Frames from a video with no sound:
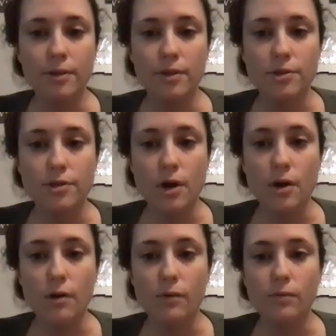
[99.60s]

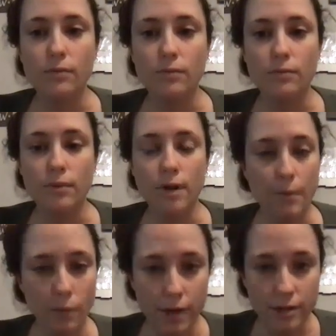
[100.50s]
So
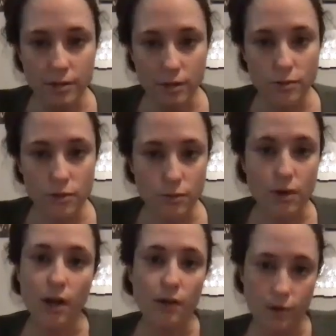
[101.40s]
number 1, don't do it
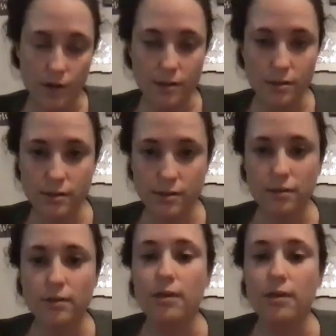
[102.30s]
all at once.